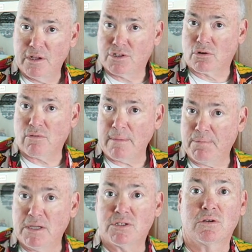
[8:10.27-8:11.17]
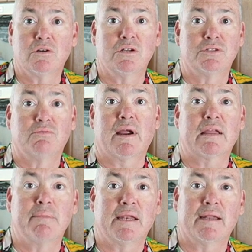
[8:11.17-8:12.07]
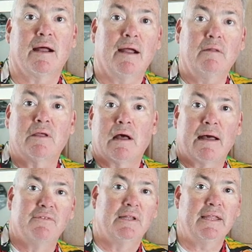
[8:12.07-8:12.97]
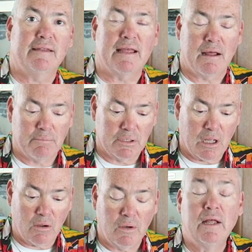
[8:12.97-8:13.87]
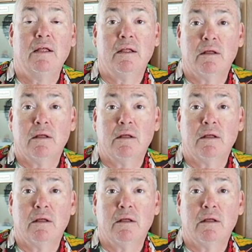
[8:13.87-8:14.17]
It's a great piece of goods, recommended highly. I'll have the link down below. I